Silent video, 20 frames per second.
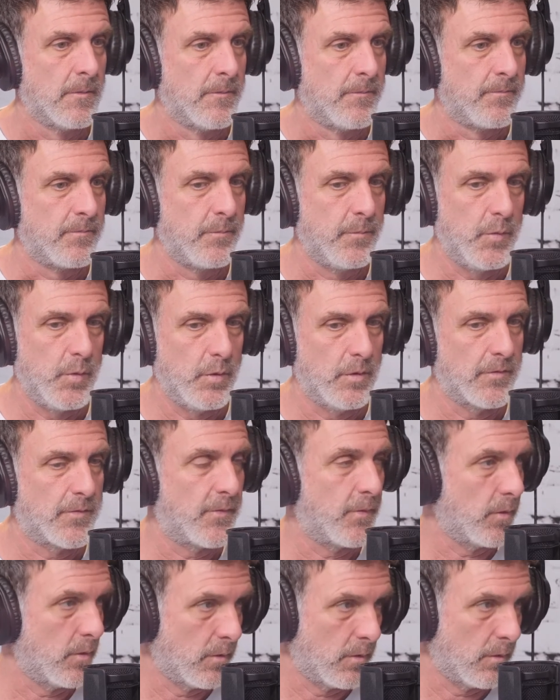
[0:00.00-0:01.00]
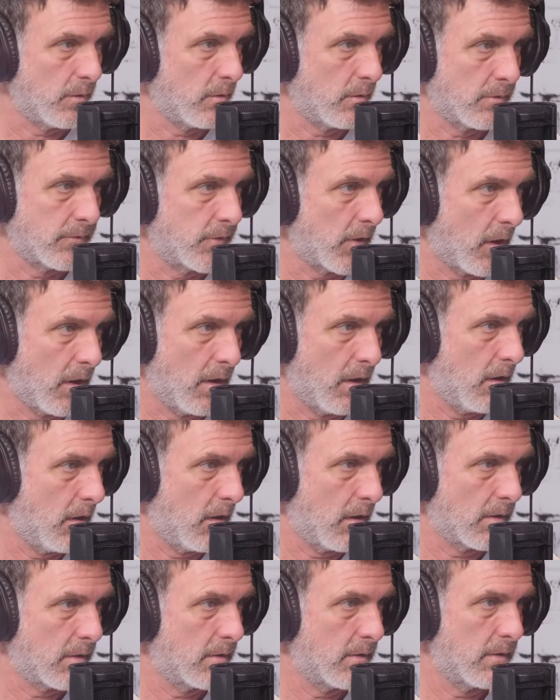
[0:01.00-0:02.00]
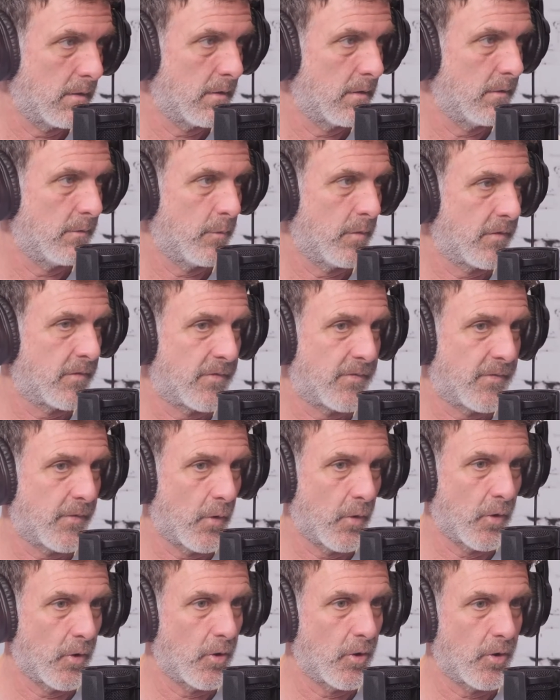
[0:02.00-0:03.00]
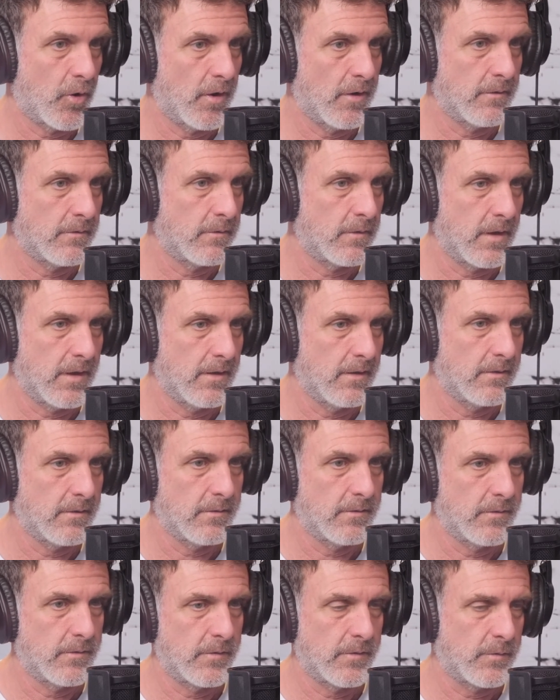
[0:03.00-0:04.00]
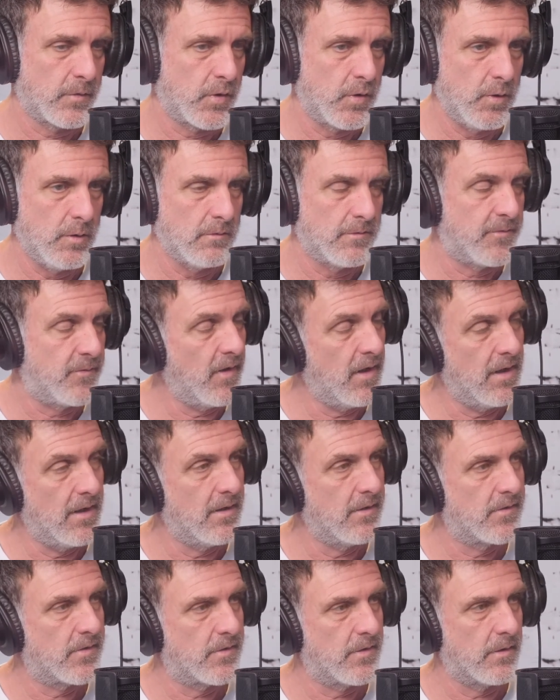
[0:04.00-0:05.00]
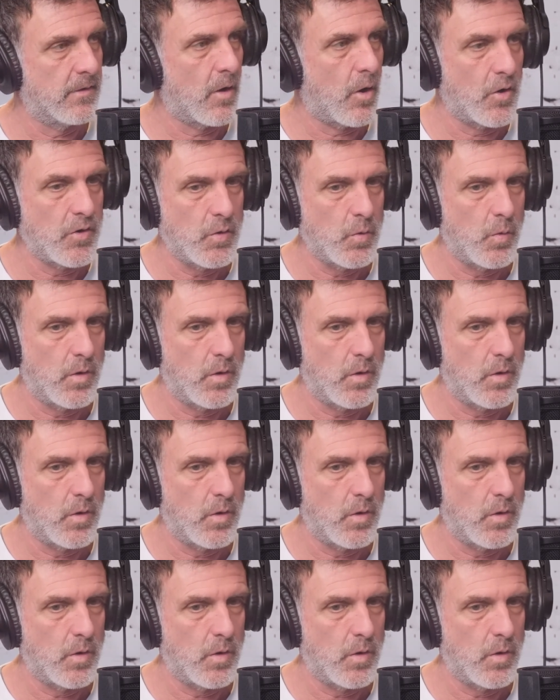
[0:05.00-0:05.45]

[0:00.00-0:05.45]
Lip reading: beautiful dog with fur and a cute face, and all you want